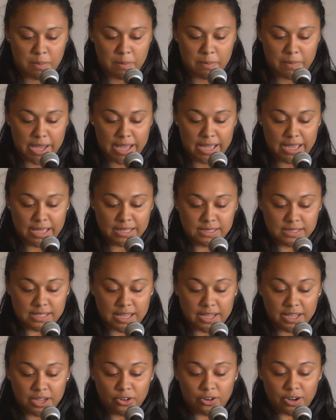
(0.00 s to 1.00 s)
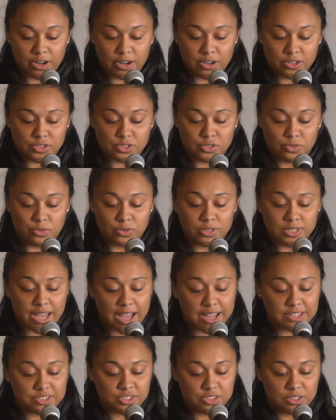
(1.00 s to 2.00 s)
My second graders grew
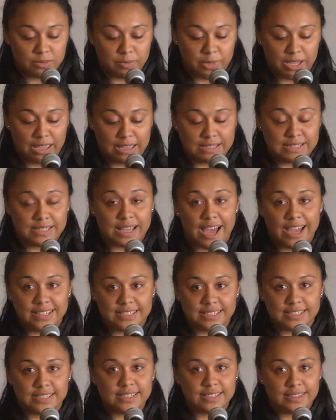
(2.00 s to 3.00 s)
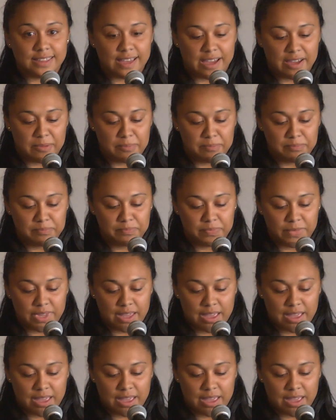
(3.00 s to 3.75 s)
attached to me as I did to them,